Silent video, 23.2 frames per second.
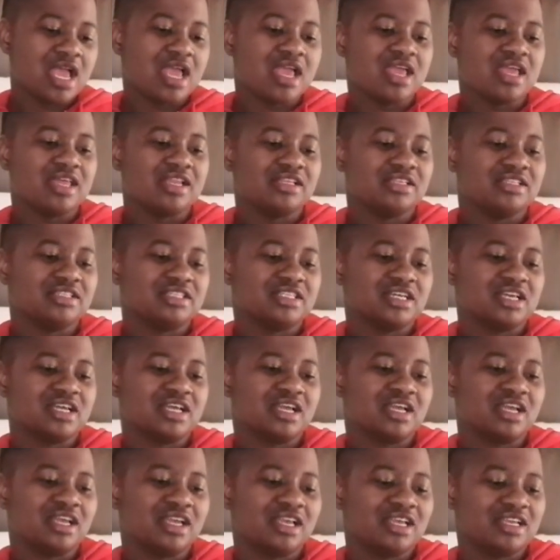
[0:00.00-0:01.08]
and
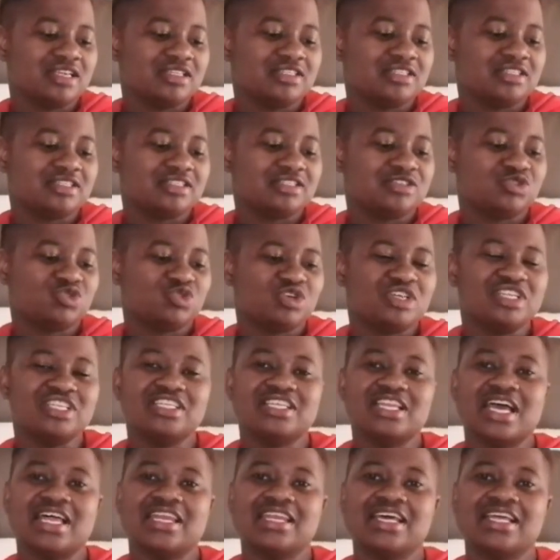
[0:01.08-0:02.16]
it's
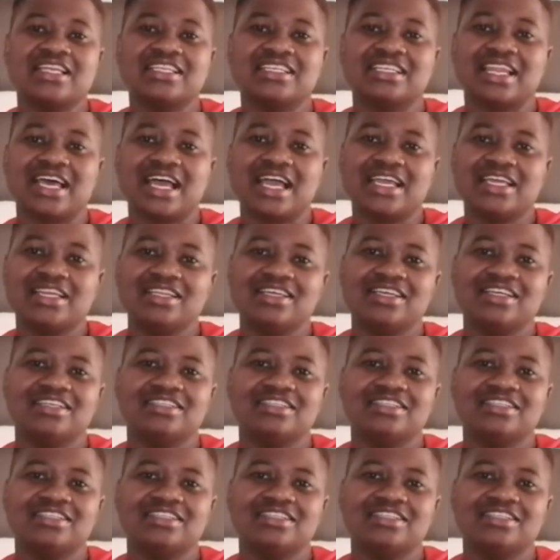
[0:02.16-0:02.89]
$29.99.